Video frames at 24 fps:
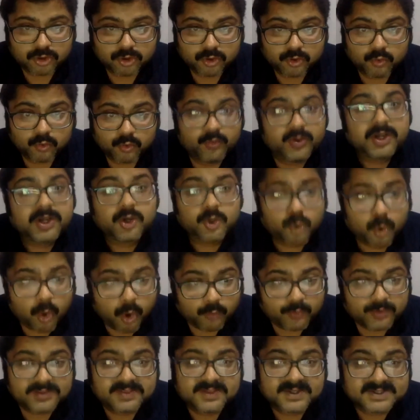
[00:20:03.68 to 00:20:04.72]
will go
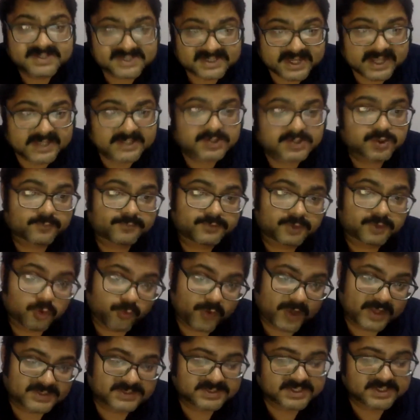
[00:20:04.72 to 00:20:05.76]
with the states of the
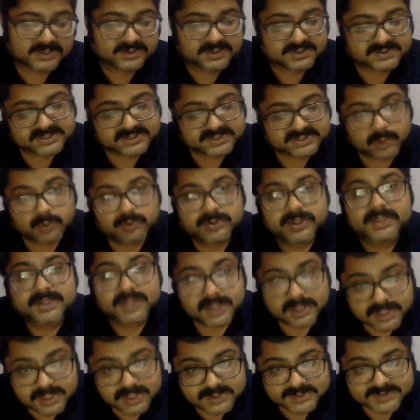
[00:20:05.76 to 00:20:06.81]
West and the South and the
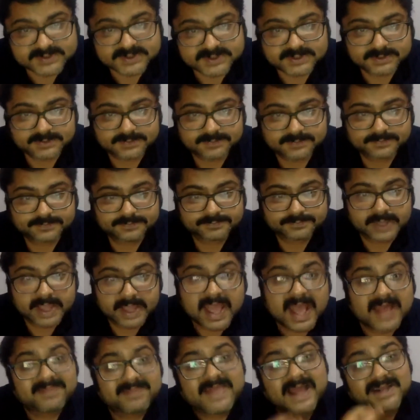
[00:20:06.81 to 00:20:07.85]
East.
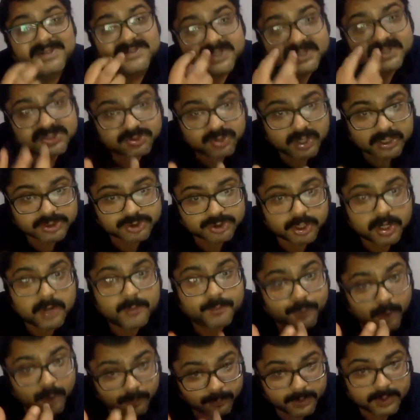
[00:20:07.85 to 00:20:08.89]
And that's a structural
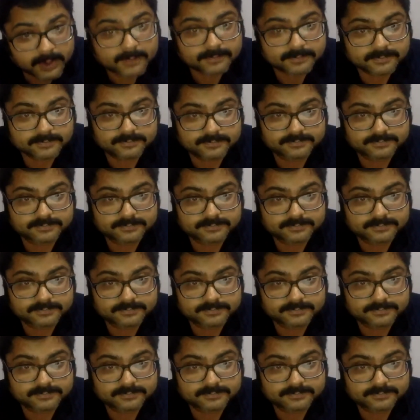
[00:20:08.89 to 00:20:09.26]
problem.